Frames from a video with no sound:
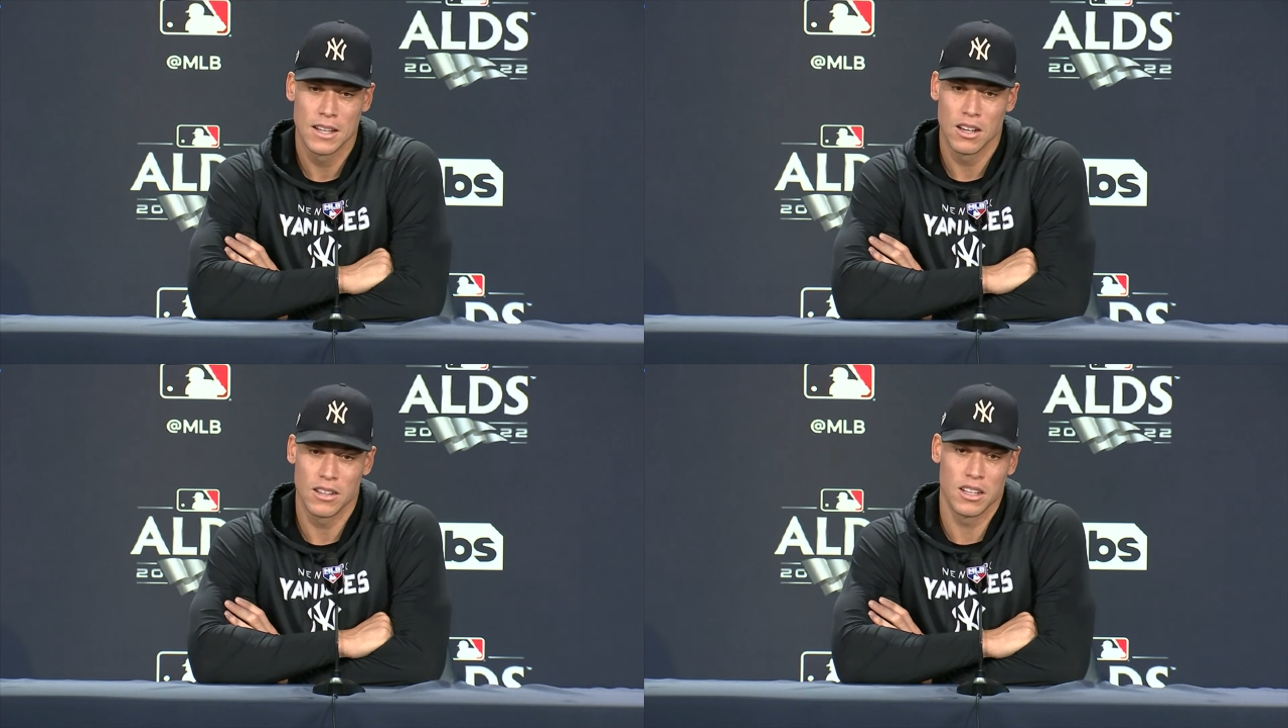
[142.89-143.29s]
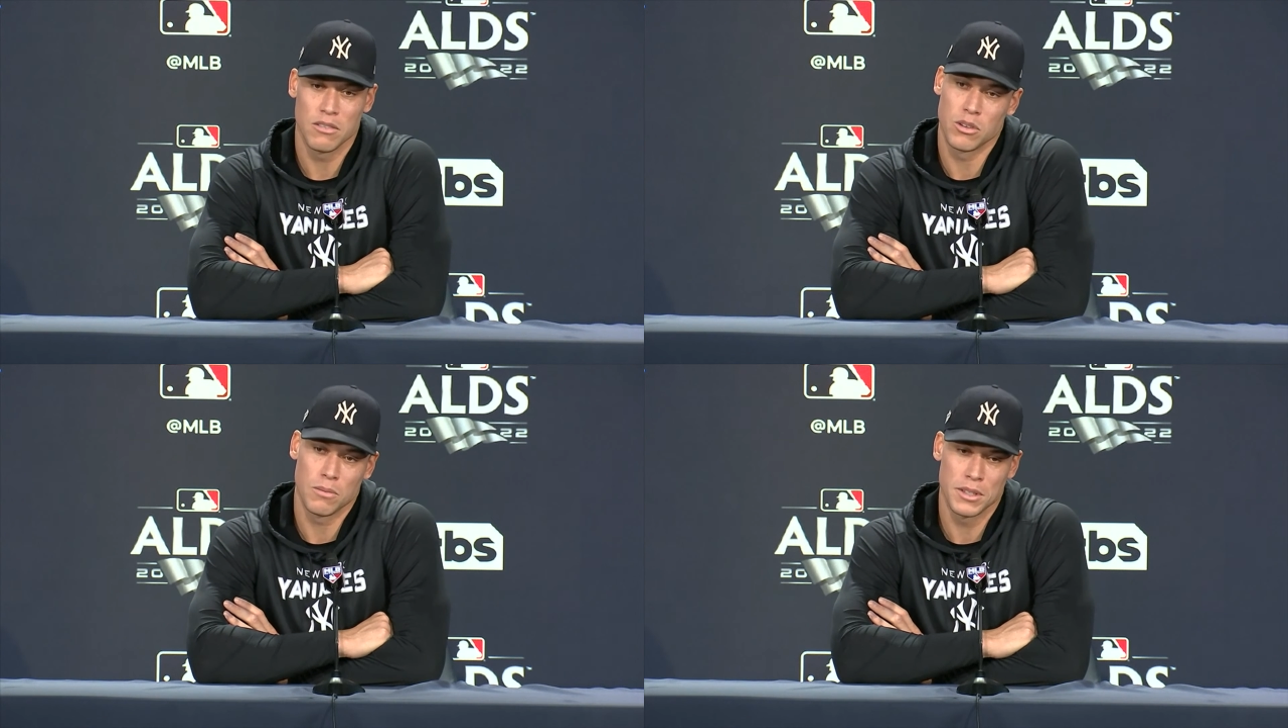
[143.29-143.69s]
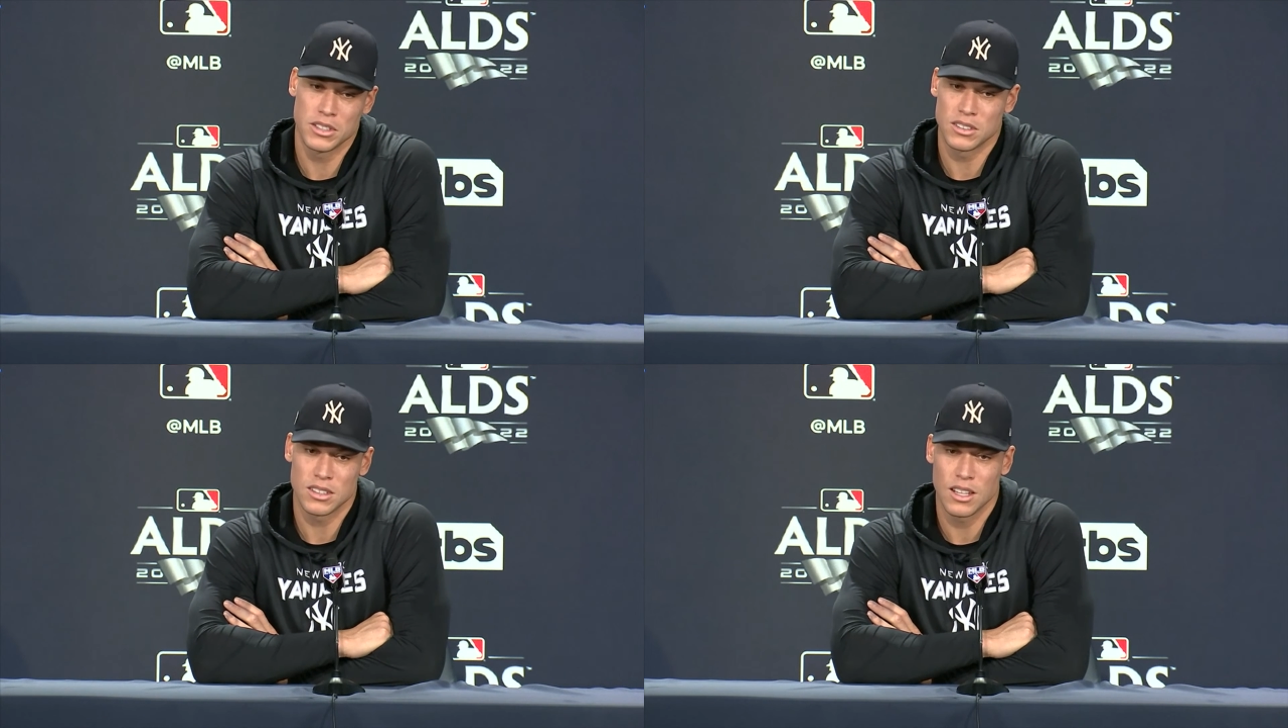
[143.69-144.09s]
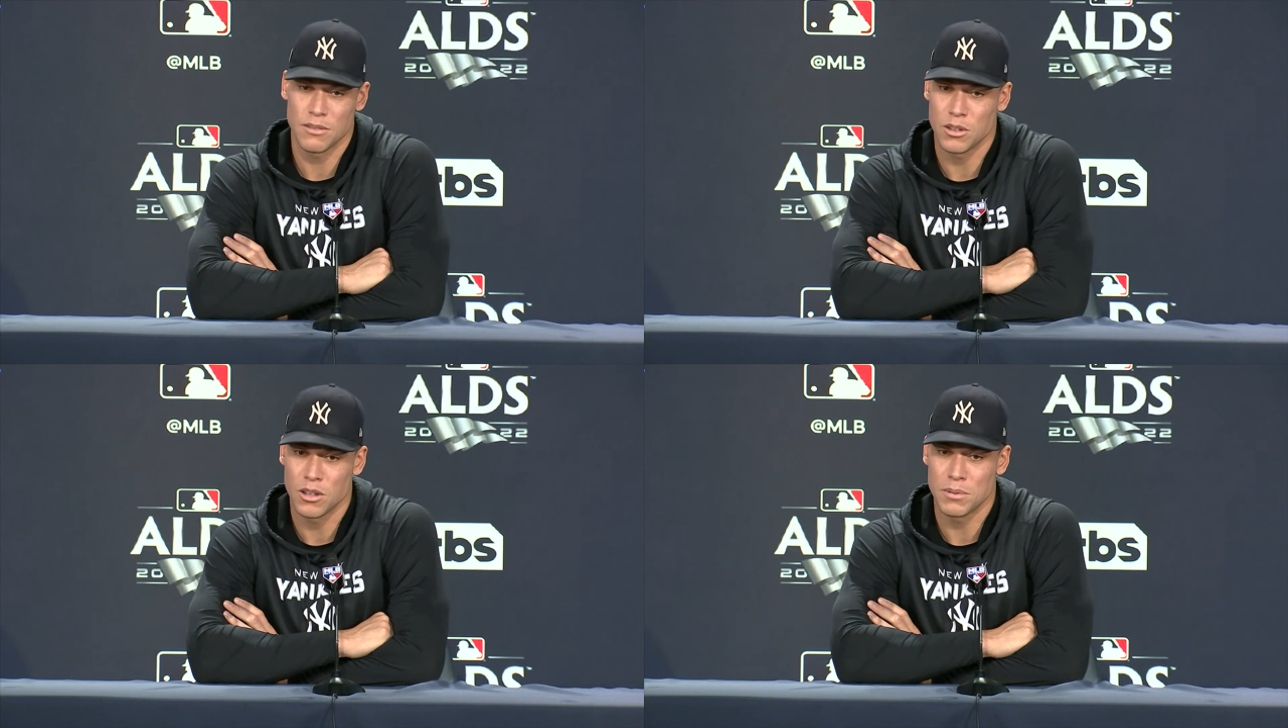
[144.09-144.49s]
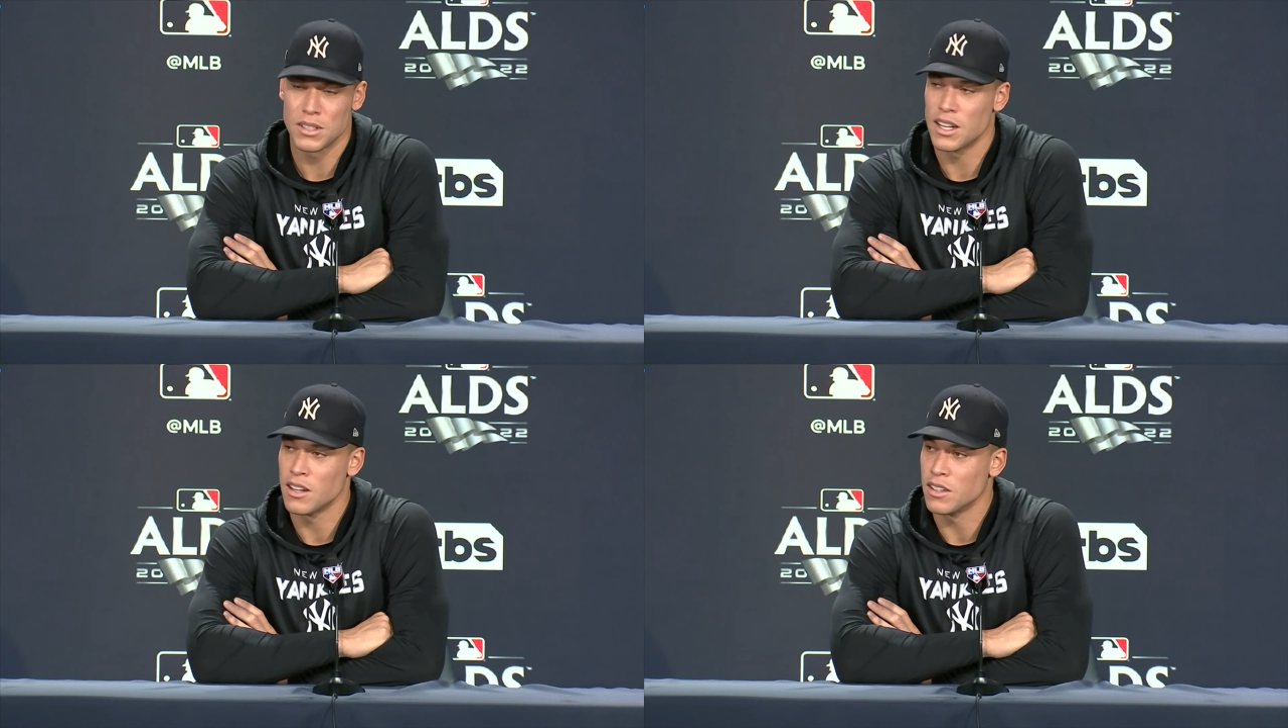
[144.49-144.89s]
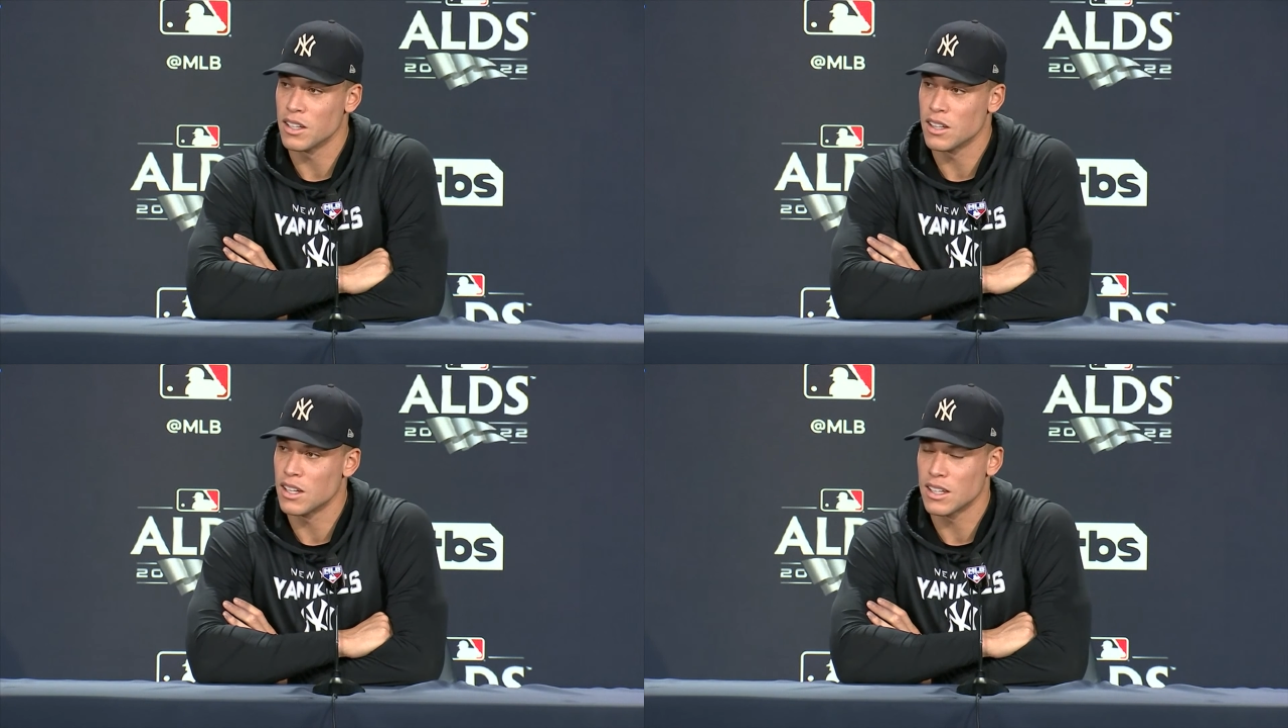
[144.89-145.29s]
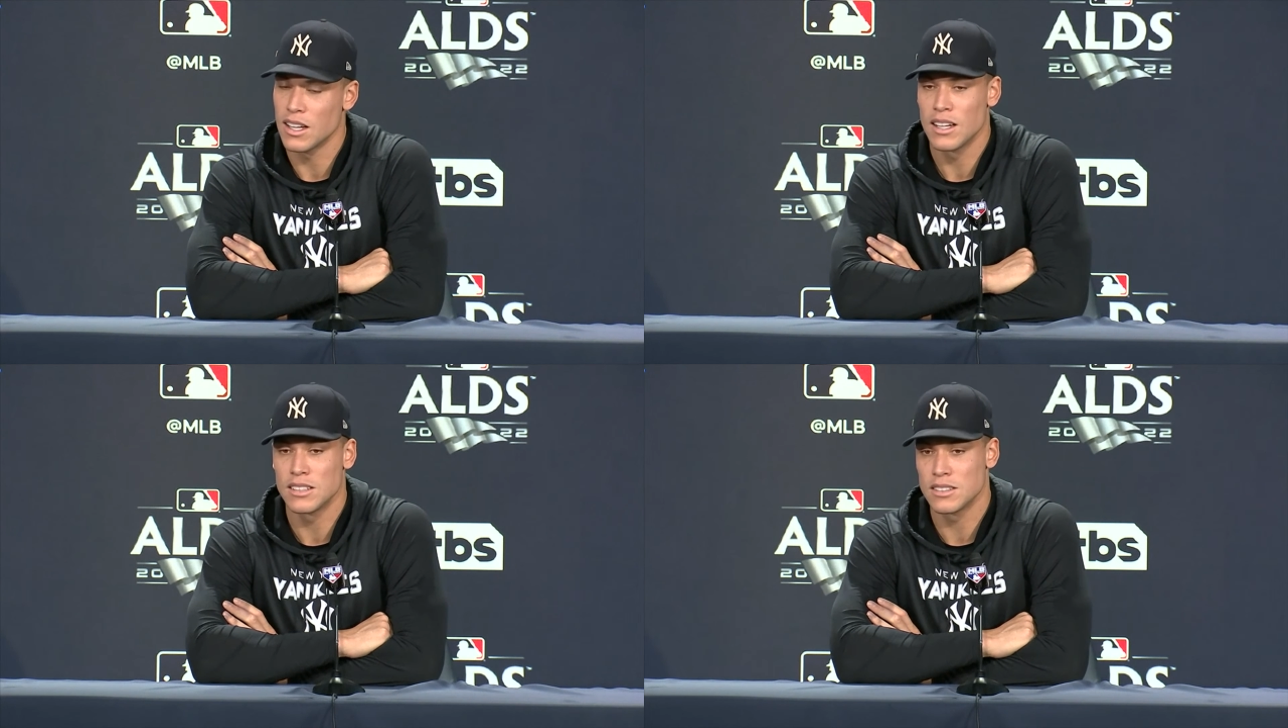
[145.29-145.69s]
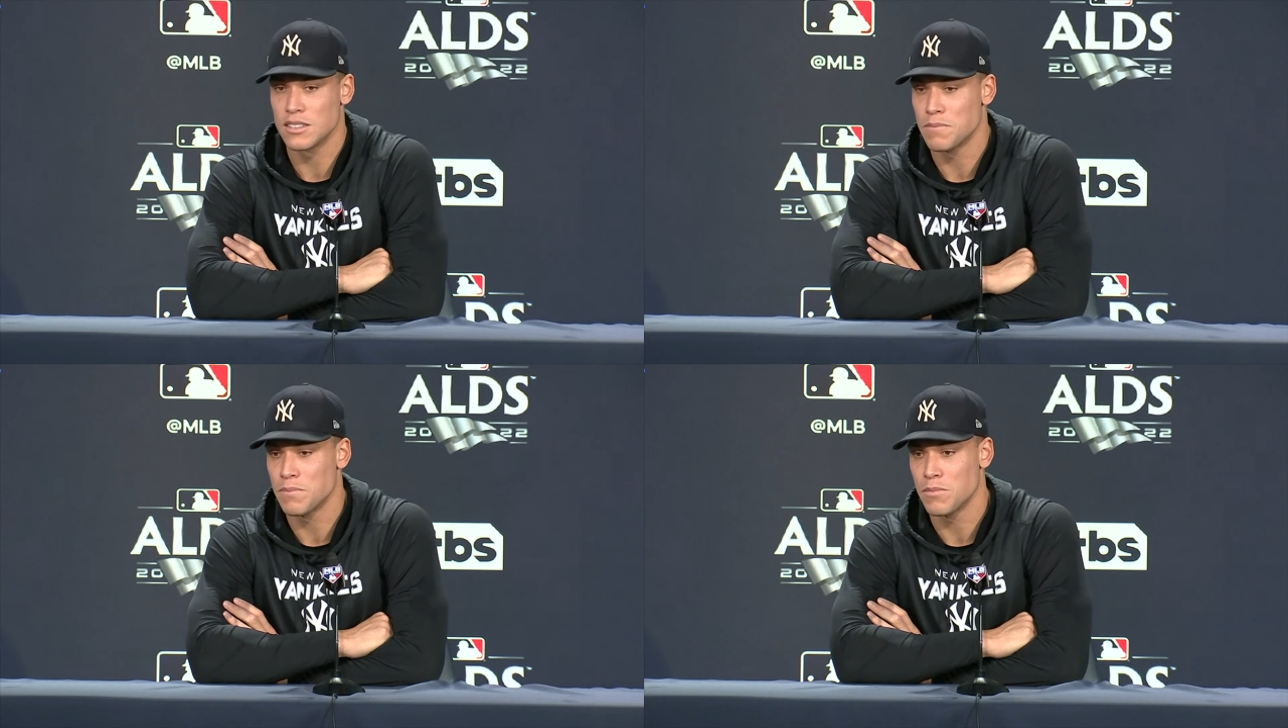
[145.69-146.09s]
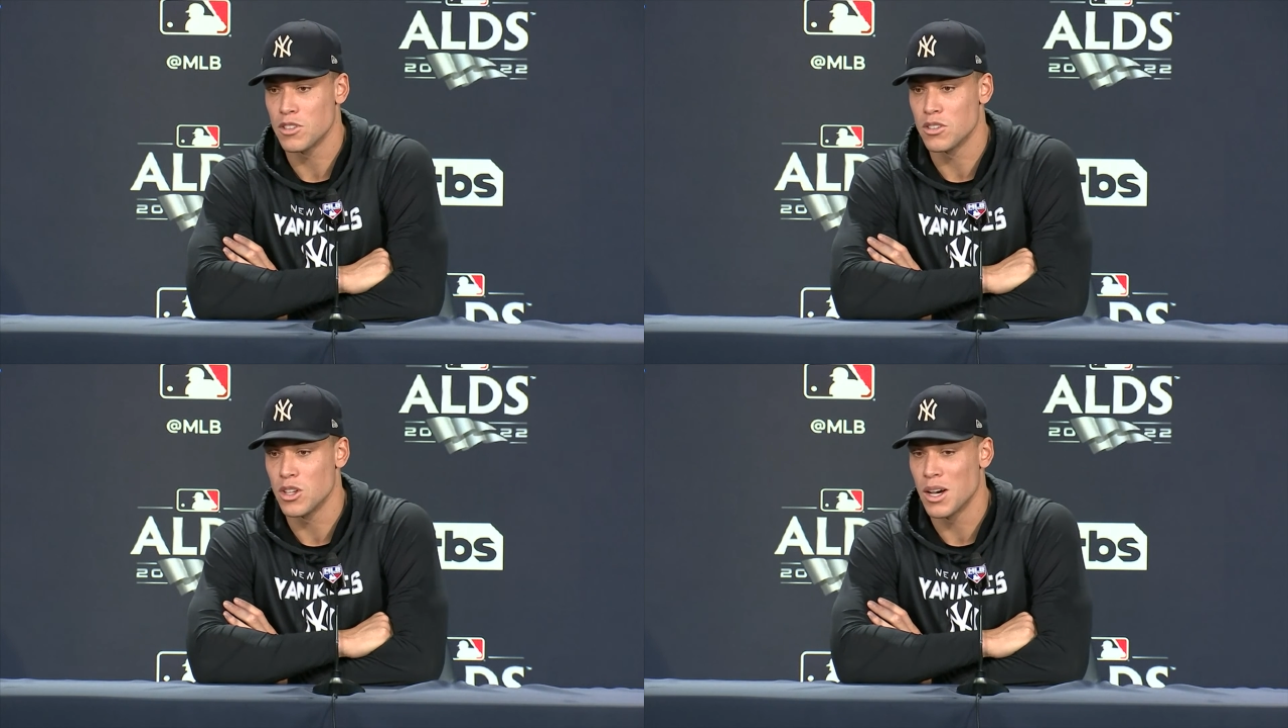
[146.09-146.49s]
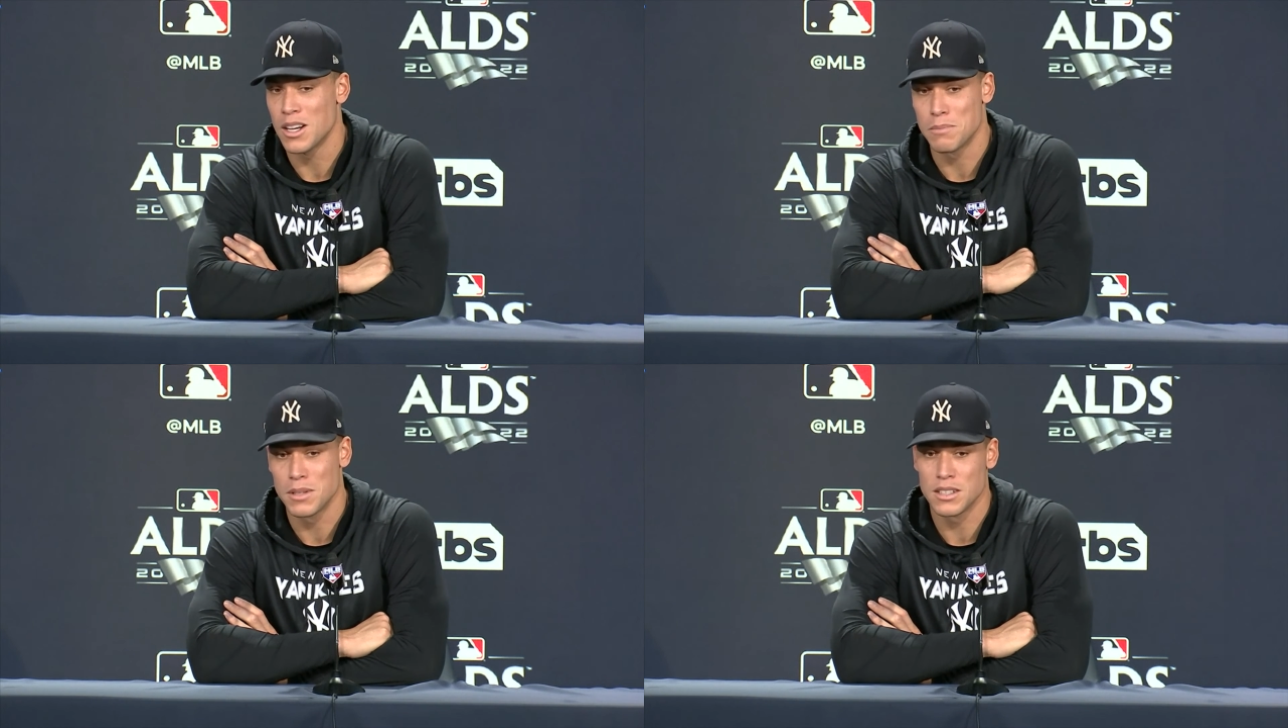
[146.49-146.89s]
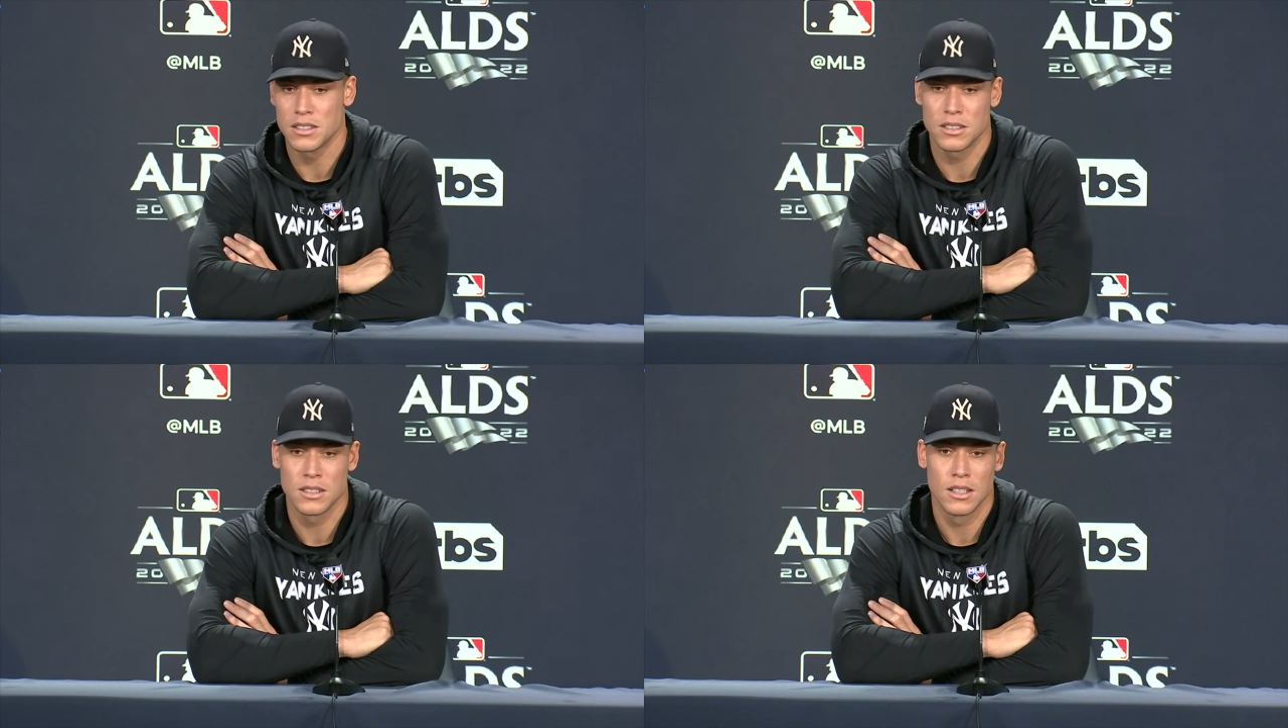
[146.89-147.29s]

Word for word: And then even their pitching staff, you know, up and down, you got a lot of guys that you know know how to pitch